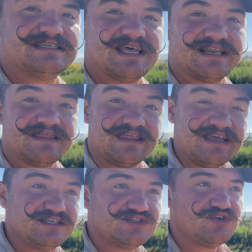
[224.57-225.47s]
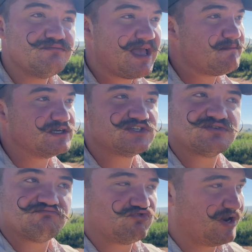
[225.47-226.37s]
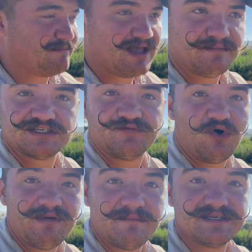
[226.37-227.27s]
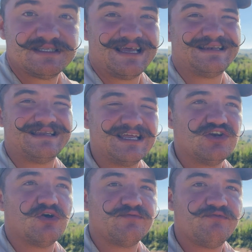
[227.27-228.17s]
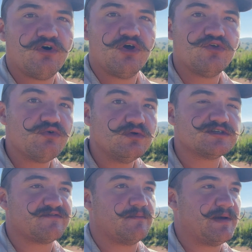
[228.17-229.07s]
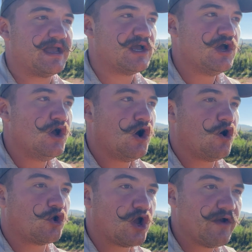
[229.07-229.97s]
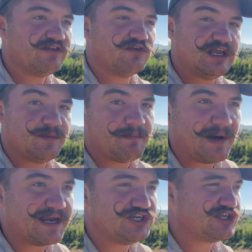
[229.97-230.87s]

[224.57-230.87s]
that these 2 members, 3 members, 4 members that did not follow the rules of the pack are going to need to be punished,